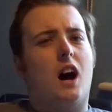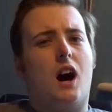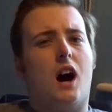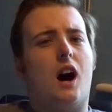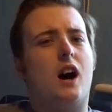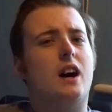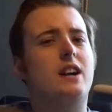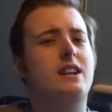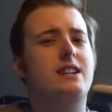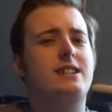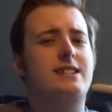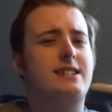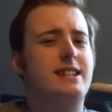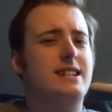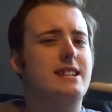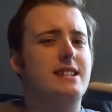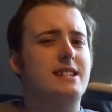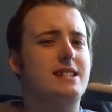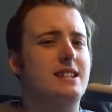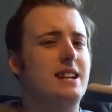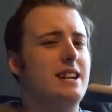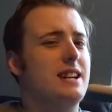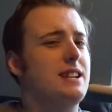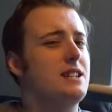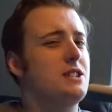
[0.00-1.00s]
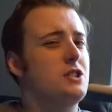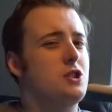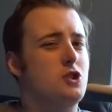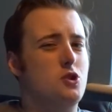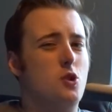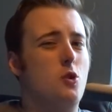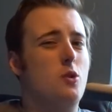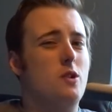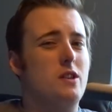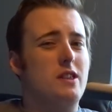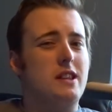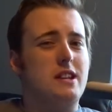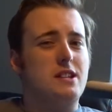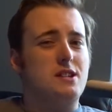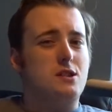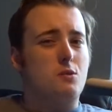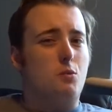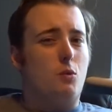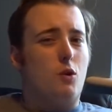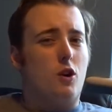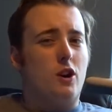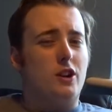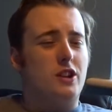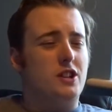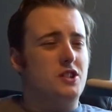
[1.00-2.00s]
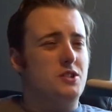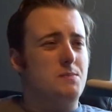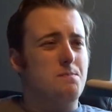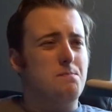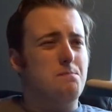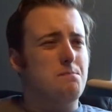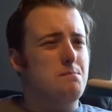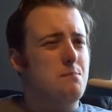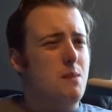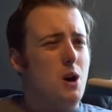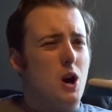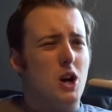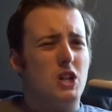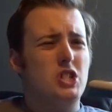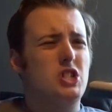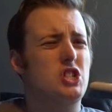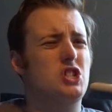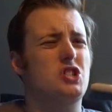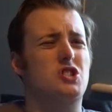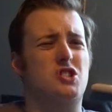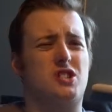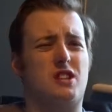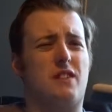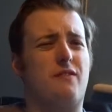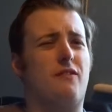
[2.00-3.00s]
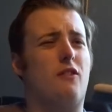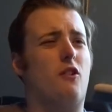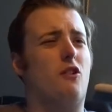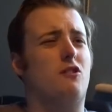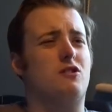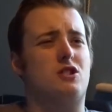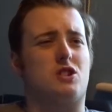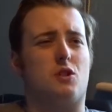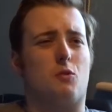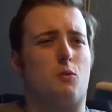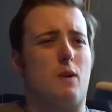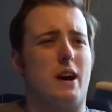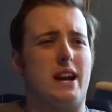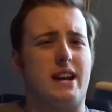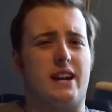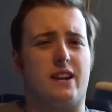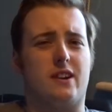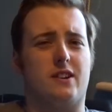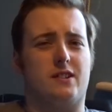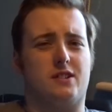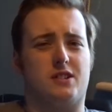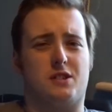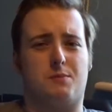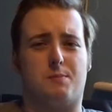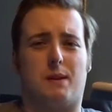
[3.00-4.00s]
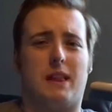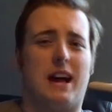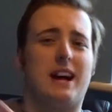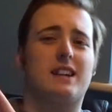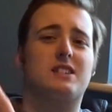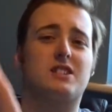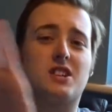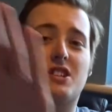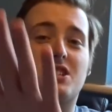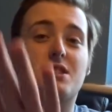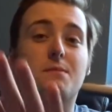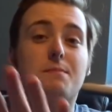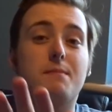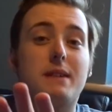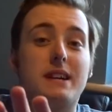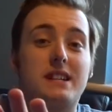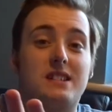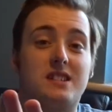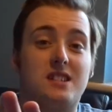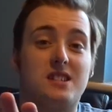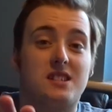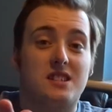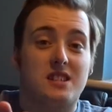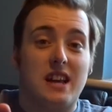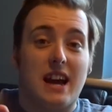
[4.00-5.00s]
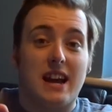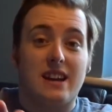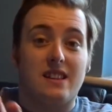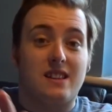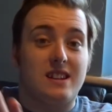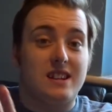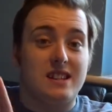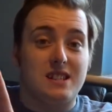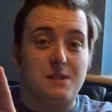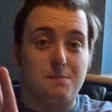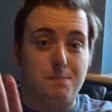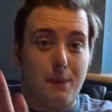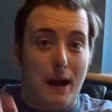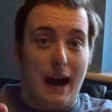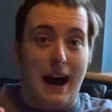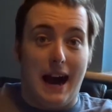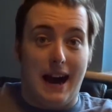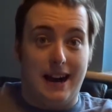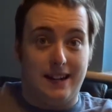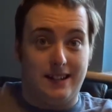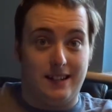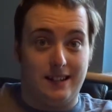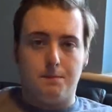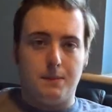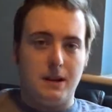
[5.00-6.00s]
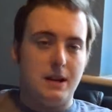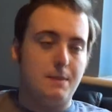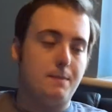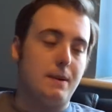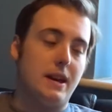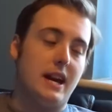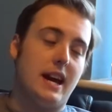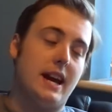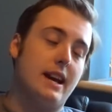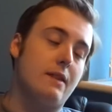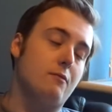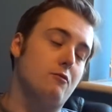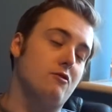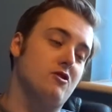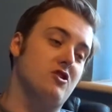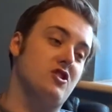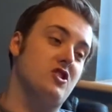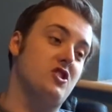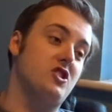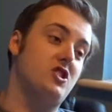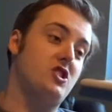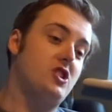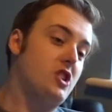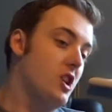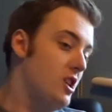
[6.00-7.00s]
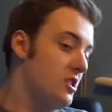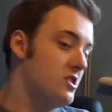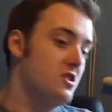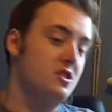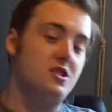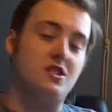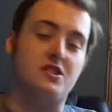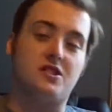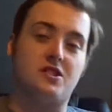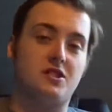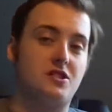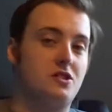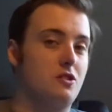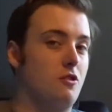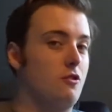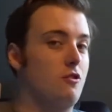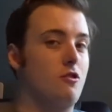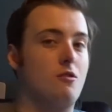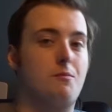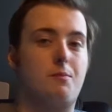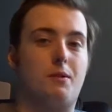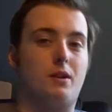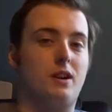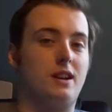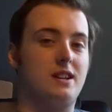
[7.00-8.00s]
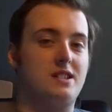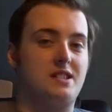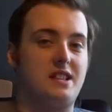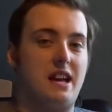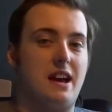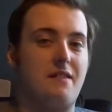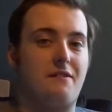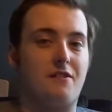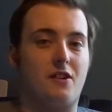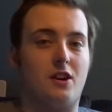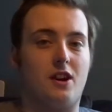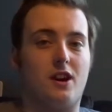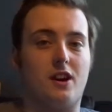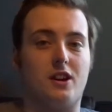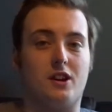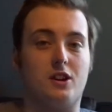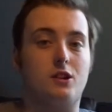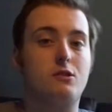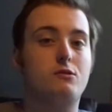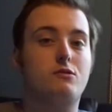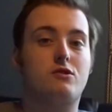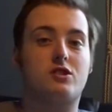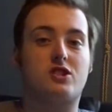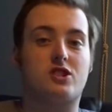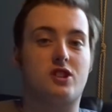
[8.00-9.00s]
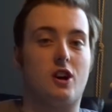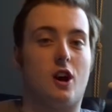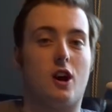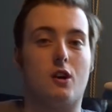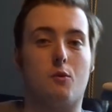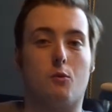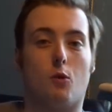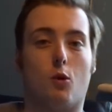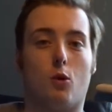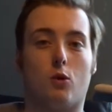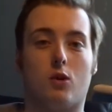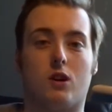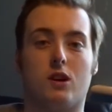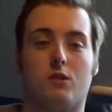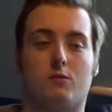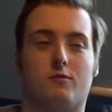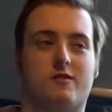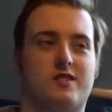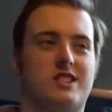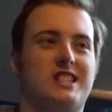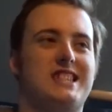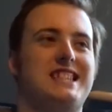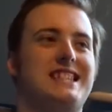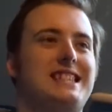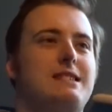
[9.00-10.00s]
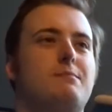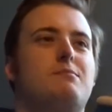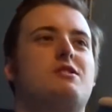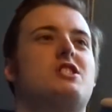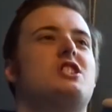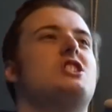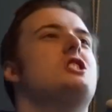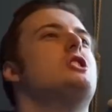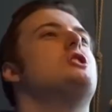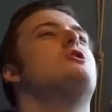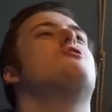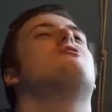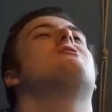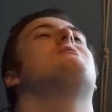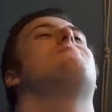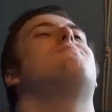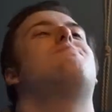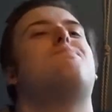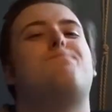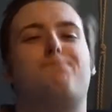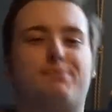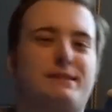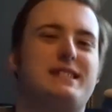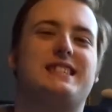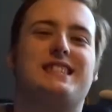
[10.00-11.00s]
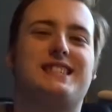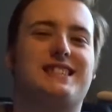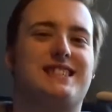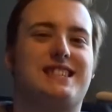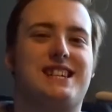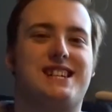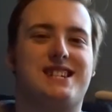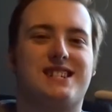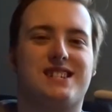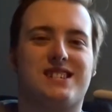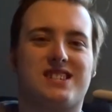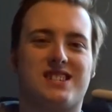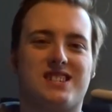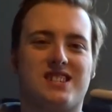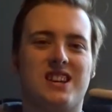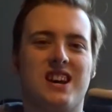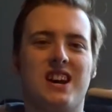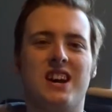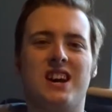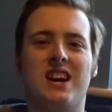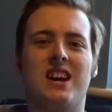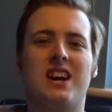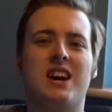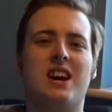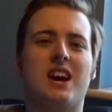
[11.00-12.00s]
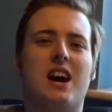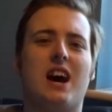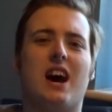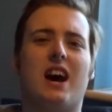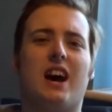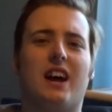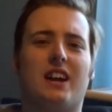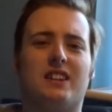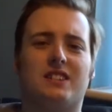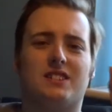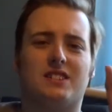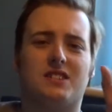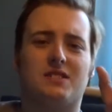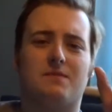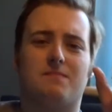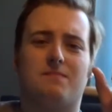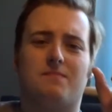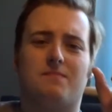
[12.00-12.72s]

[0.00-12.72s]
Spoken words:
I didn't enjoy this one as much as The Force Awakens, but that doesn't mean to say that it's bad. BB-8 was just as adorable as ever, Luke Skywalker was absolutely badass, and